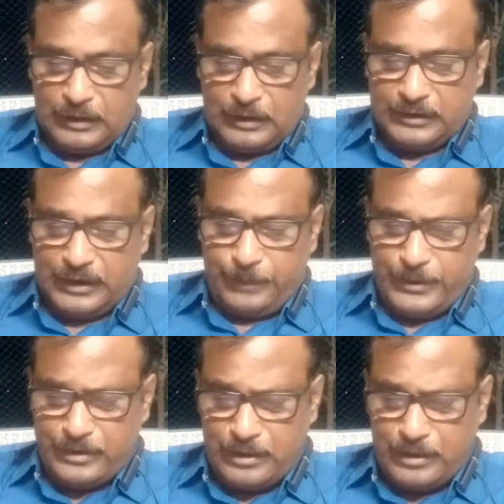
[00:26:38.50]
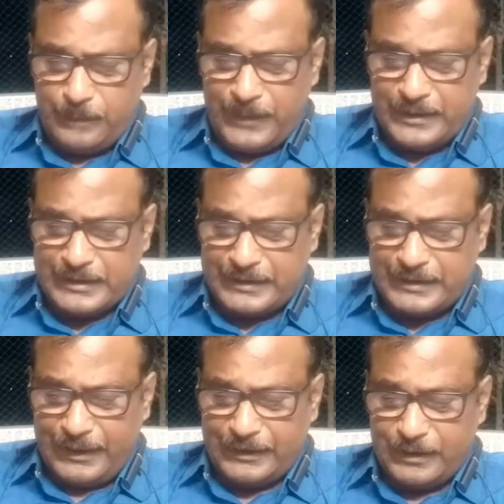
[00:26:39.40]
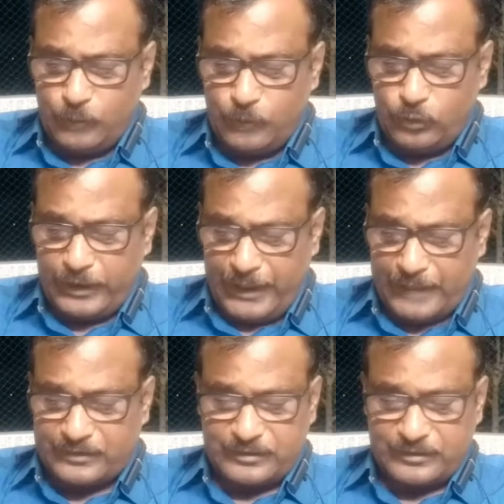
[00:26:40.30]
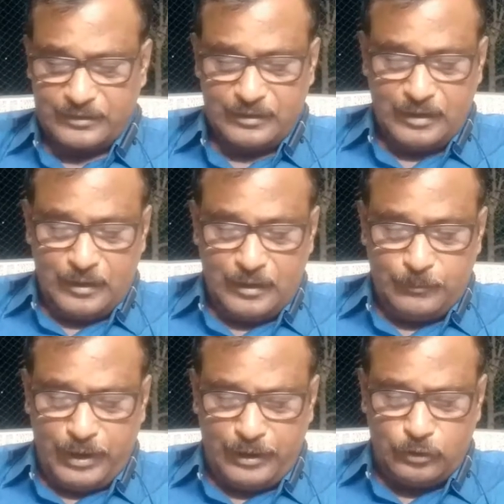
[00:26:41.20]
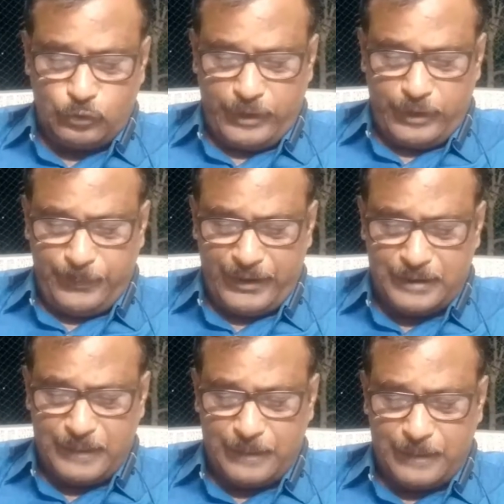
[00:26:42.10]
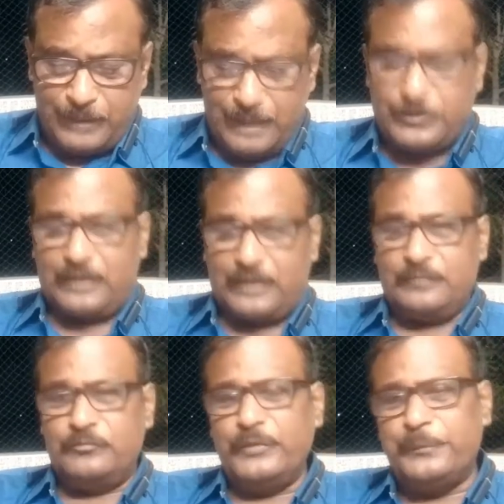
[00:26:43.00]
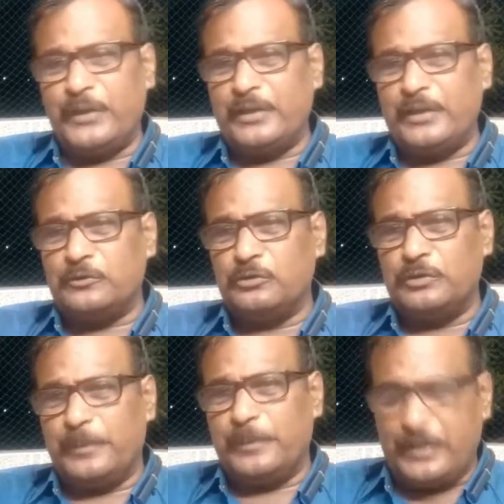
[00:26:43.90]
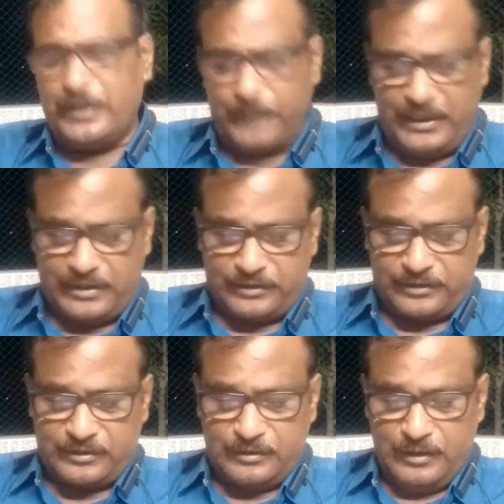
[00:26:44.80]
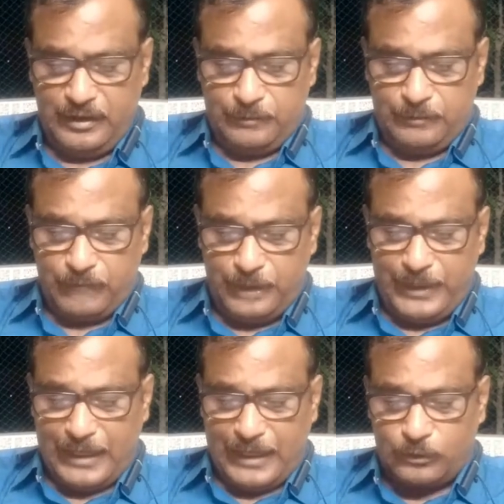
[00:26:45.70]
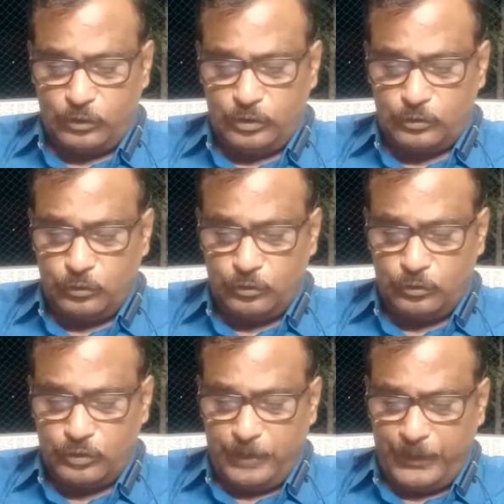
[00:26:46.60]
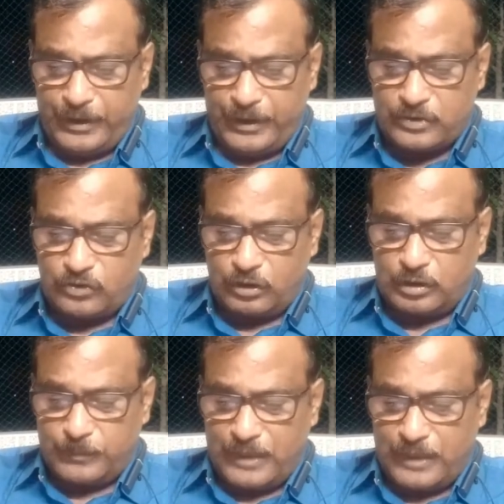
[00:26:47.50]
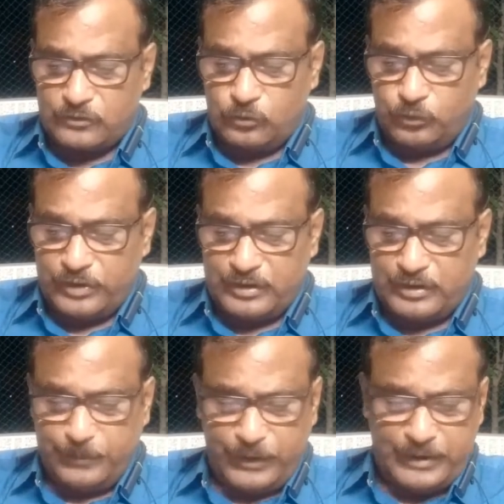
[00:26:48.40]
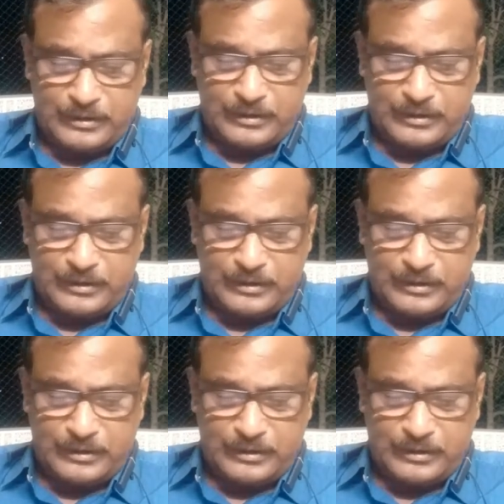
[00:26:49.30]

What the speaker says: The division of an estate among heirs belonging to different may be referring to different branches. Maybe according to different stock or branch to which different